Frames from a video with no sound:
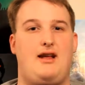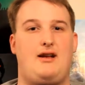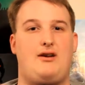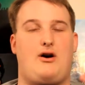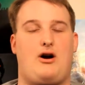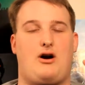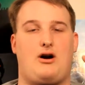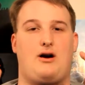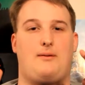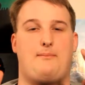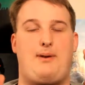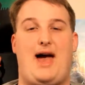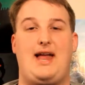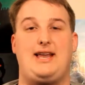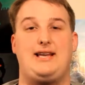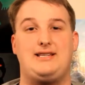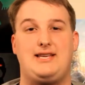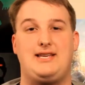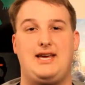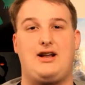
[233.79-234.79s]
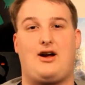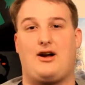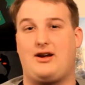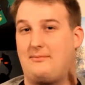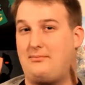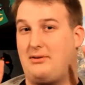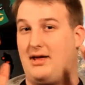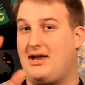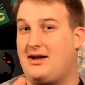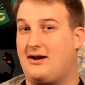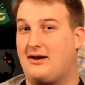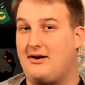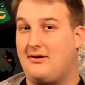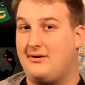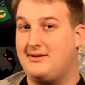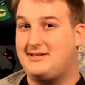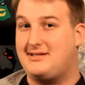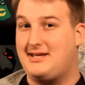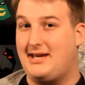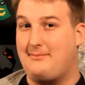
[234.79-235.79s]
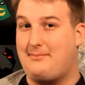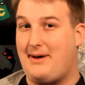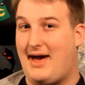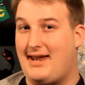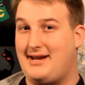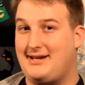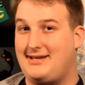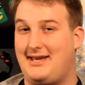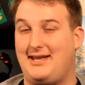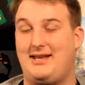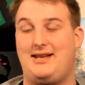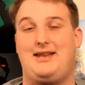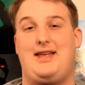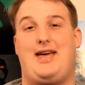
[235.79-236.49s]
Are you planning on going and seeing Paddington?